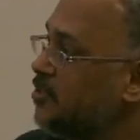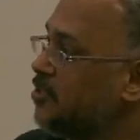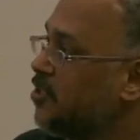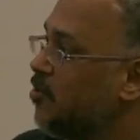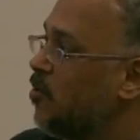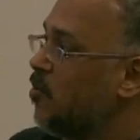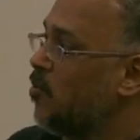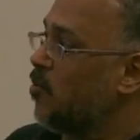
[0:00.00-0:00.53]

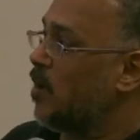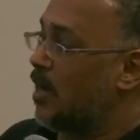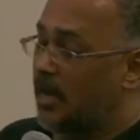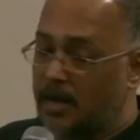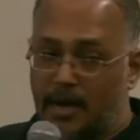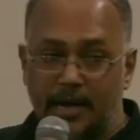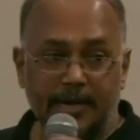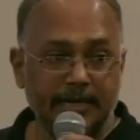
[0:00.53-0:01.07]
So
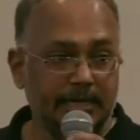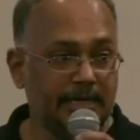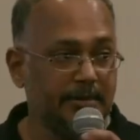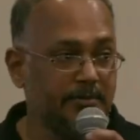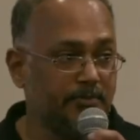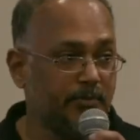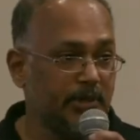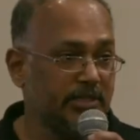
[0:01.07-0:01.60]
I
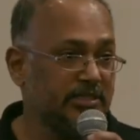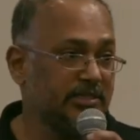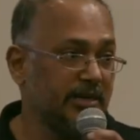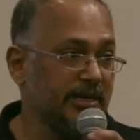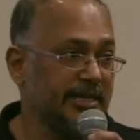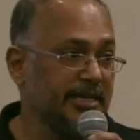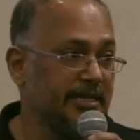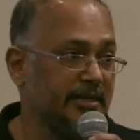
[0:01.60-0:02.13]

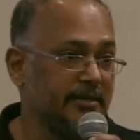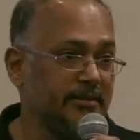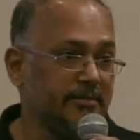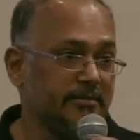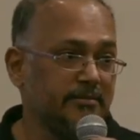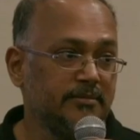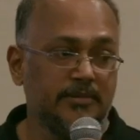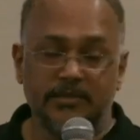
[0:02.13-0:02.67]
personally
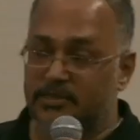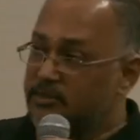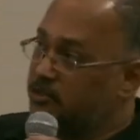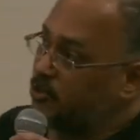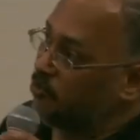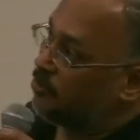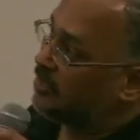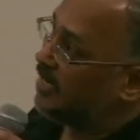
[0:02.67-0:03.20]

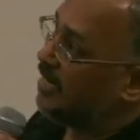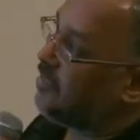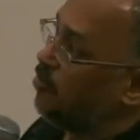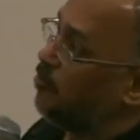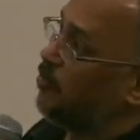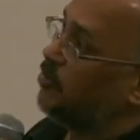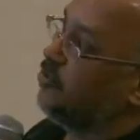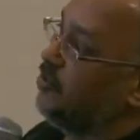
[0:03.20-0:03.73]
took that
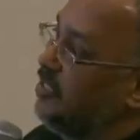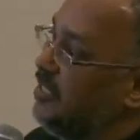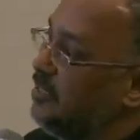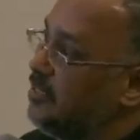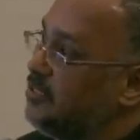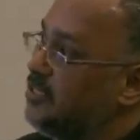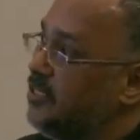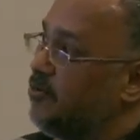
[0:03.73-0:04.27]
opportunity and
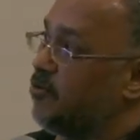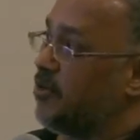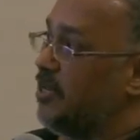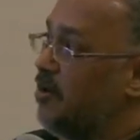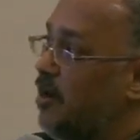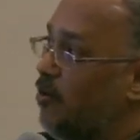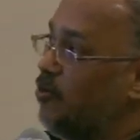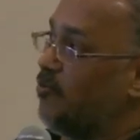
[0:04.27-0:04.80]
then said,
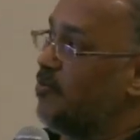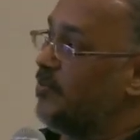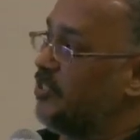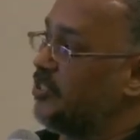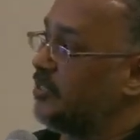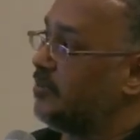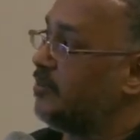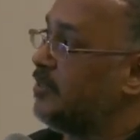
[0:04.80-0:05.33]
okay, how do we
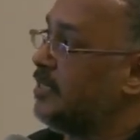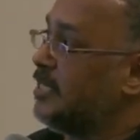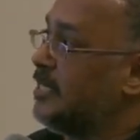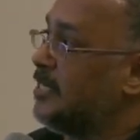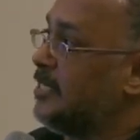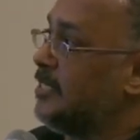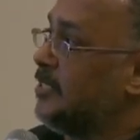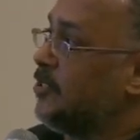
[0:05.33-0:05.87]
measure?
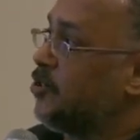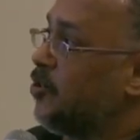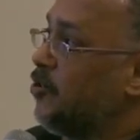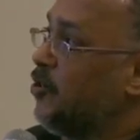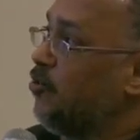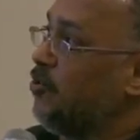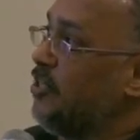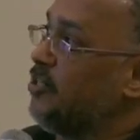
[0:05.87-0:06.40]
So
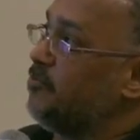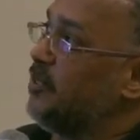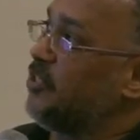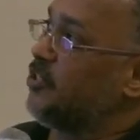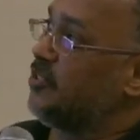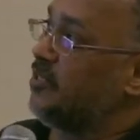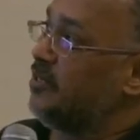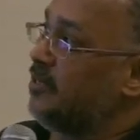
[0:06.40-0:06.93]
you need to
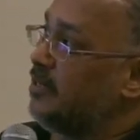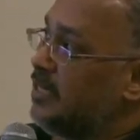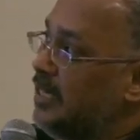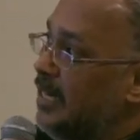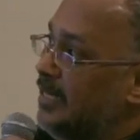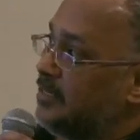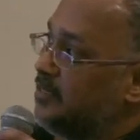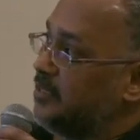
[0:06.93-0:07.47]
measure
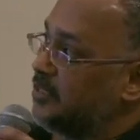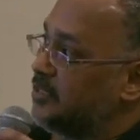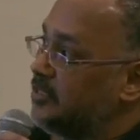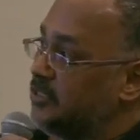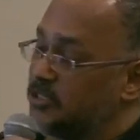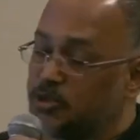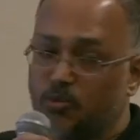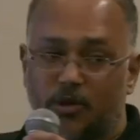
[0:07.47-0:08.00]
like this.
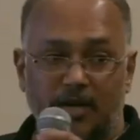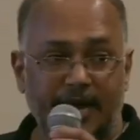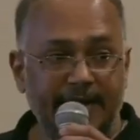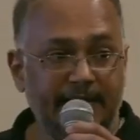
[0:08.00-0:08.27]
This is what I